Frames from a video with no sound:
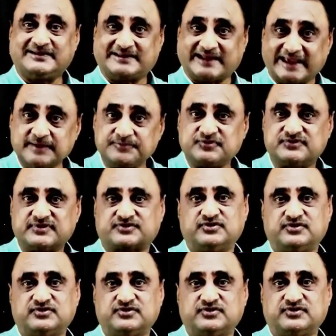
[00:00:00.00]
types is
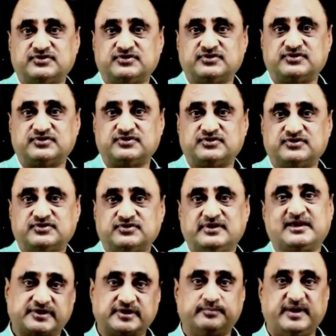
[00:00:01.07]
actually given over there on
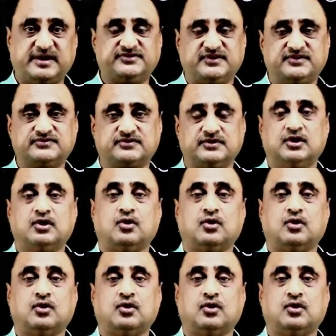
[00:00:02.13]
certain basis